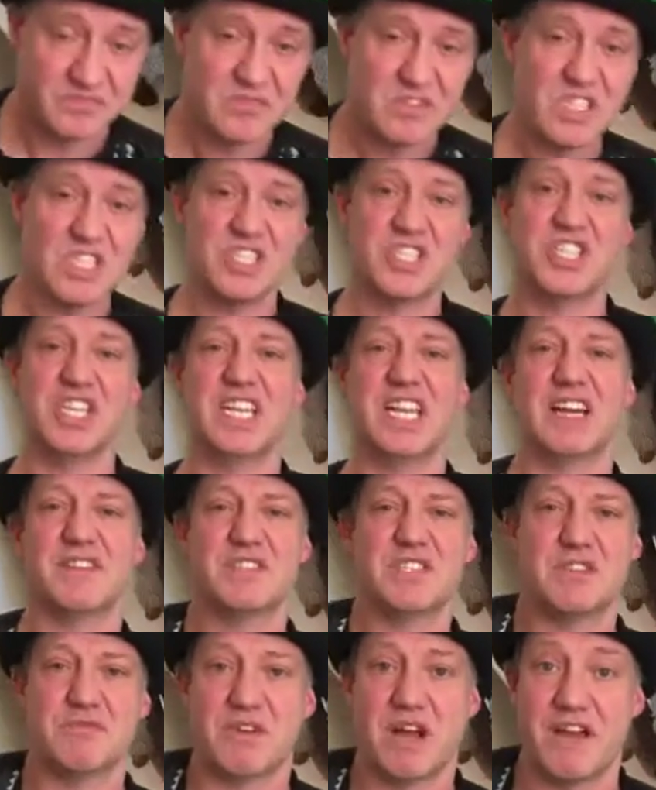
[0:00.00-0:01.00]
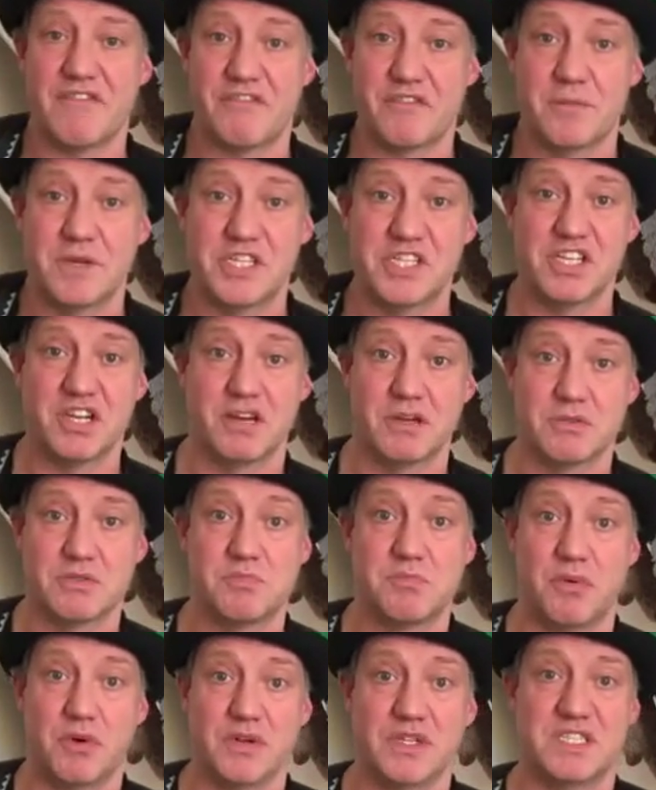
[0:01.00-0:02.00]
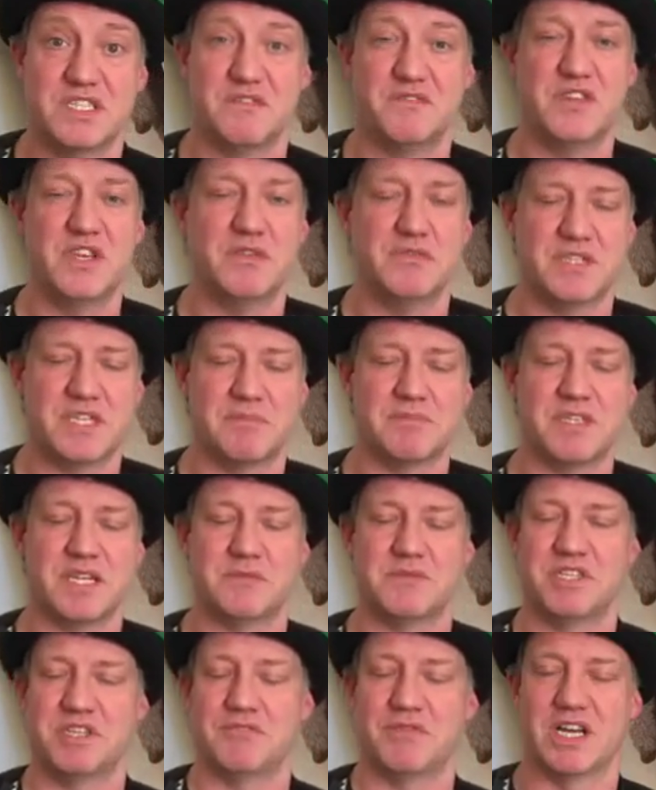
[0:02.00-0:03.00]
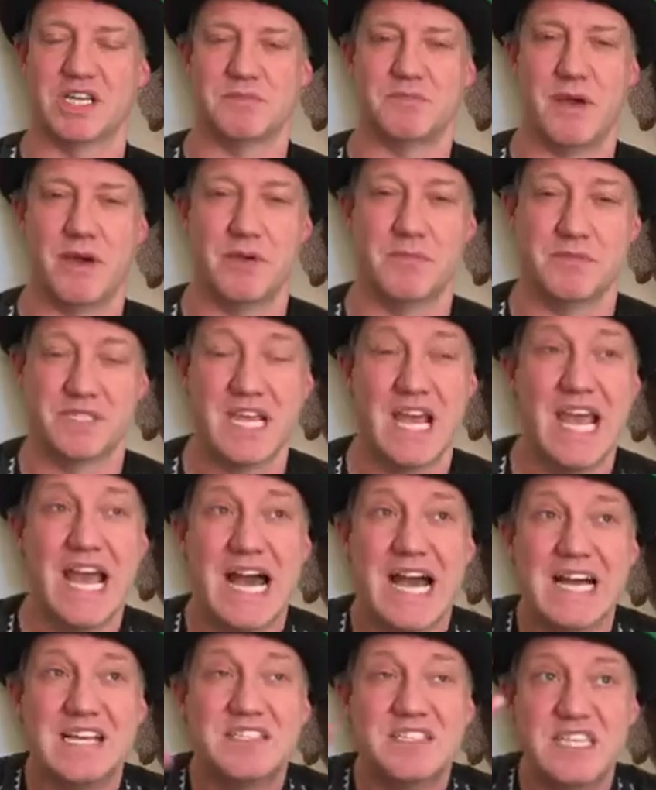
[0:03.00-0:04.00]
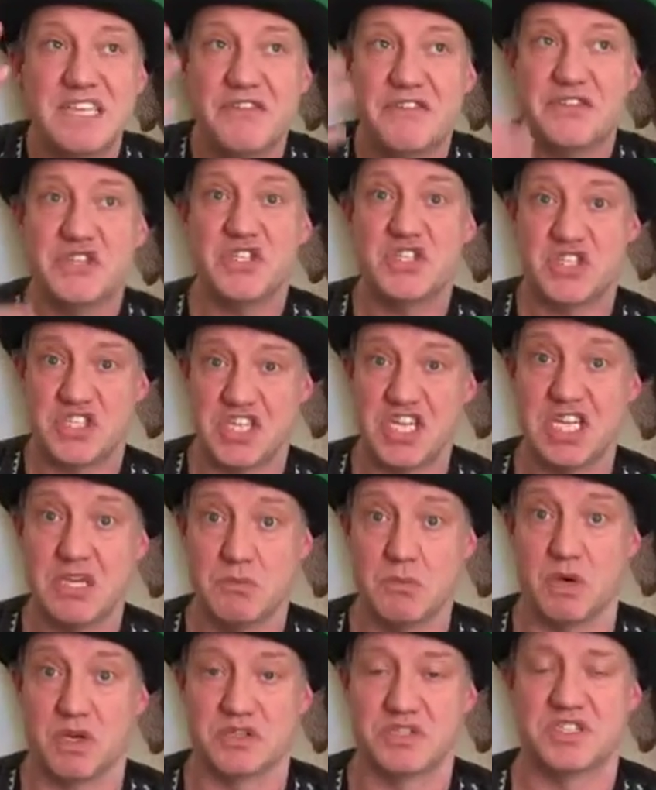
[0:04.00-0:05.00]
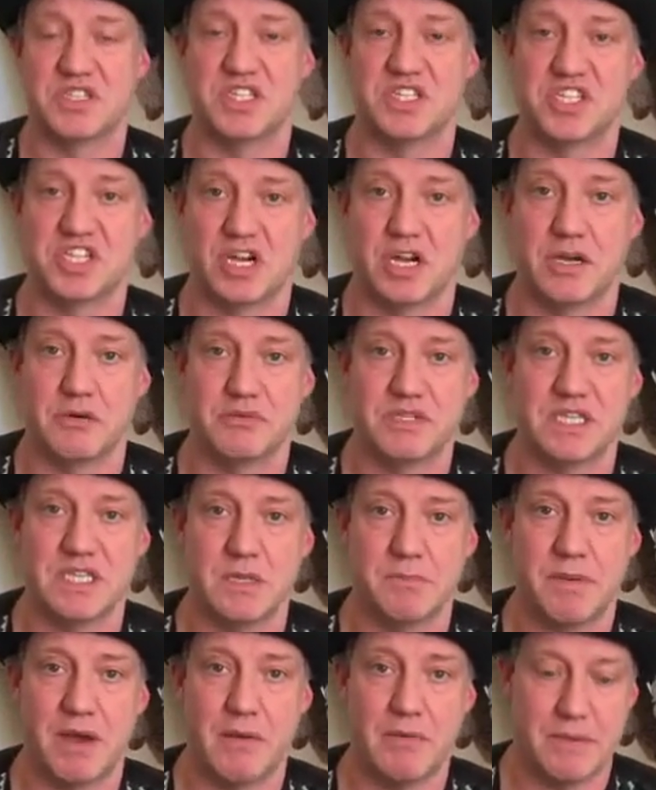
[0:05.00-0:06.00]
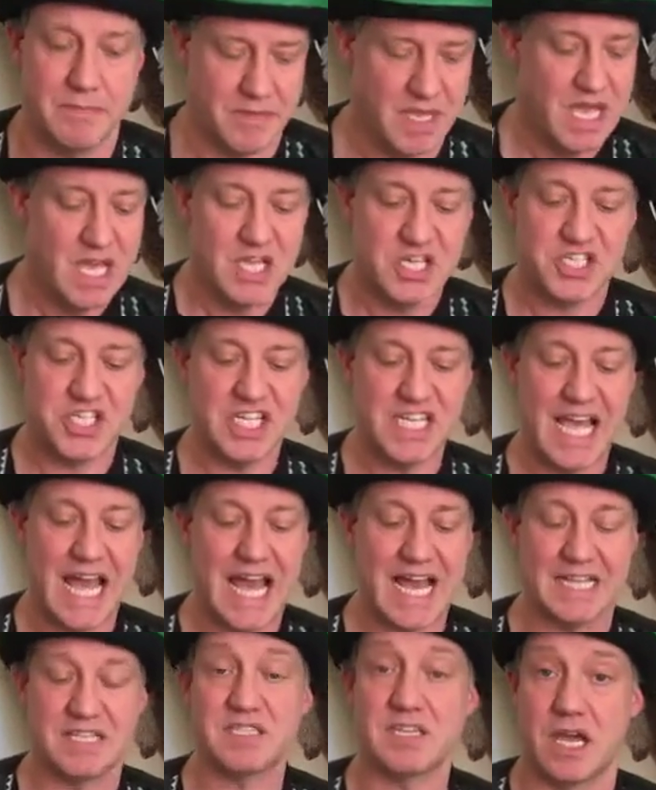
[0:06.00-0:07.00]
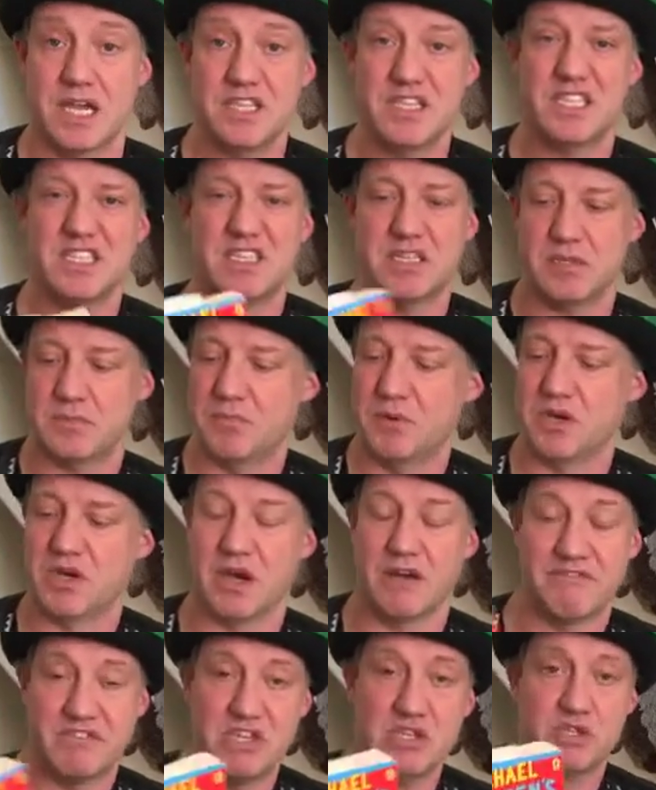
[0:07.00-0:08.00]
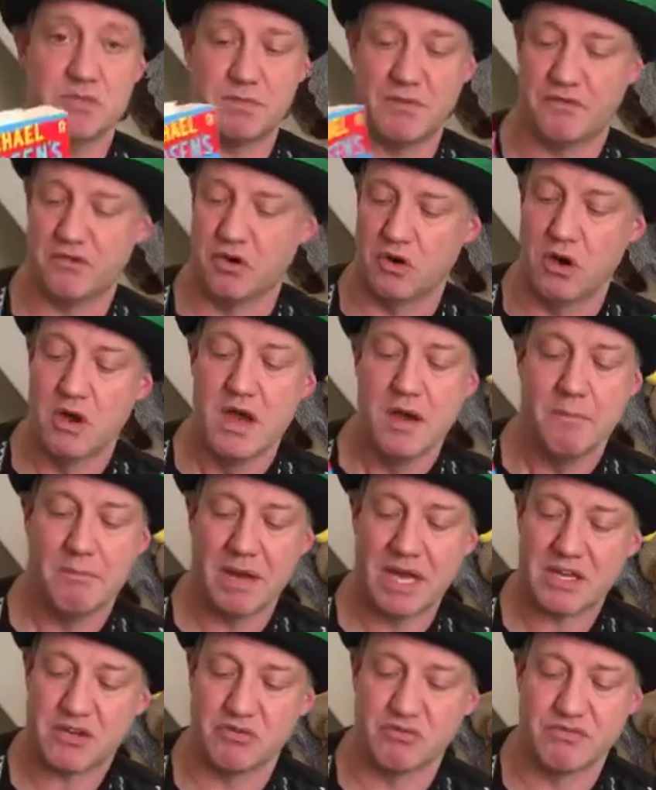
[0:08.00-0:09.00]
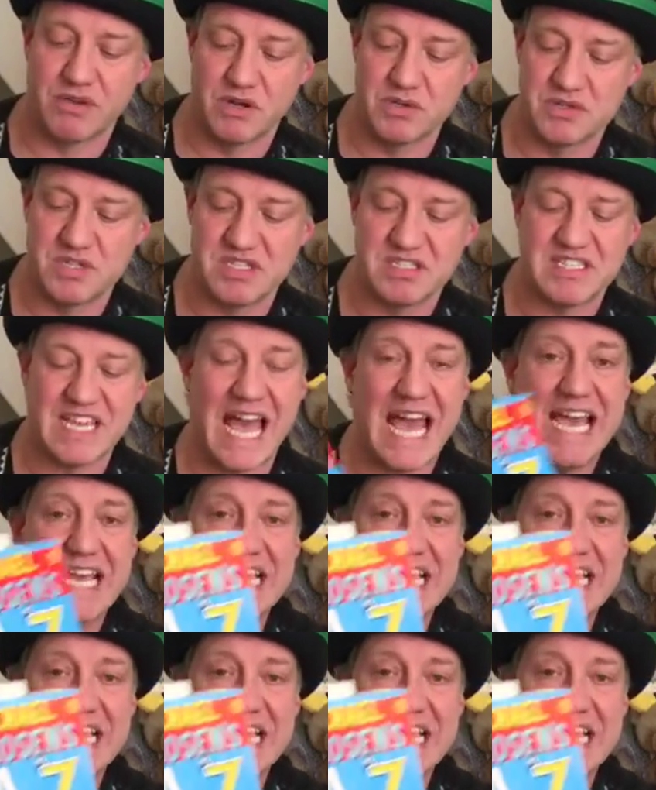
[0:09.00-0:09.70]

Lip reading: she loves to write from a child's point of view. Sometimes she writes poems as if she was the child in the poem. She has, and this is a book I've used before, Michael Rosen's A